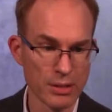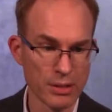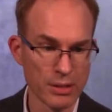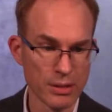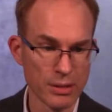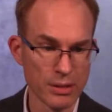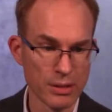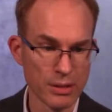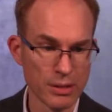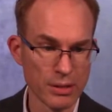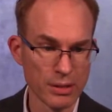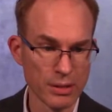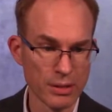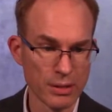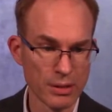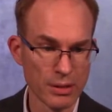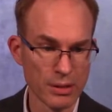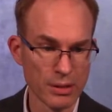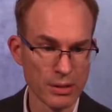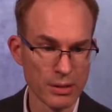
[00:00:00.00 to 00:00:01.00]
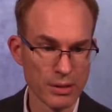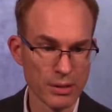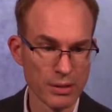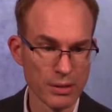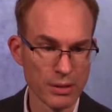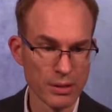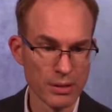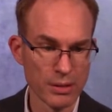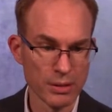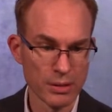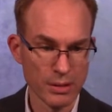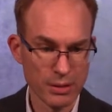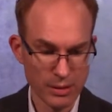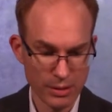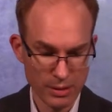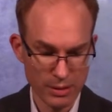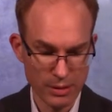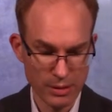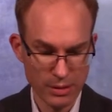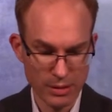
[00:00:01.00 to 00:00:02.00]

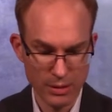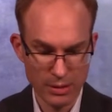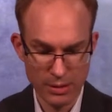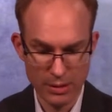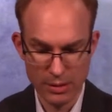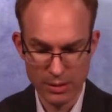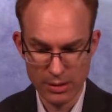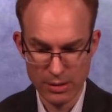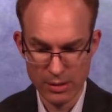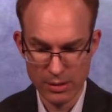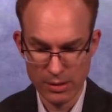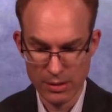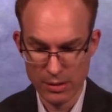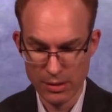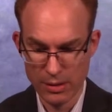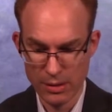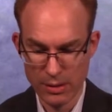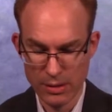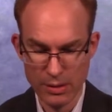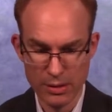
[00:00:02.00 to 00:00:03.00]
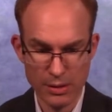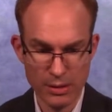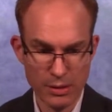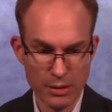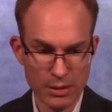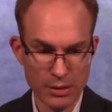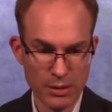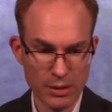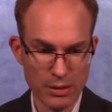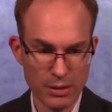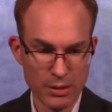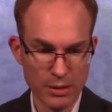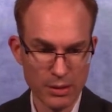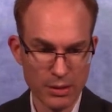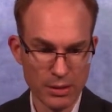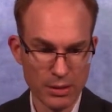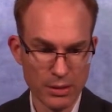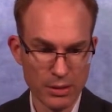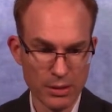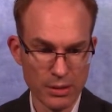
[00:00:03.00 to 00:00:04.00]

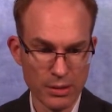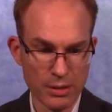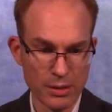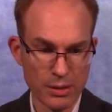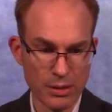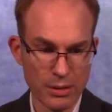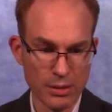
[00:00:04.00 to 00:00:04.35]
Nobody speaks.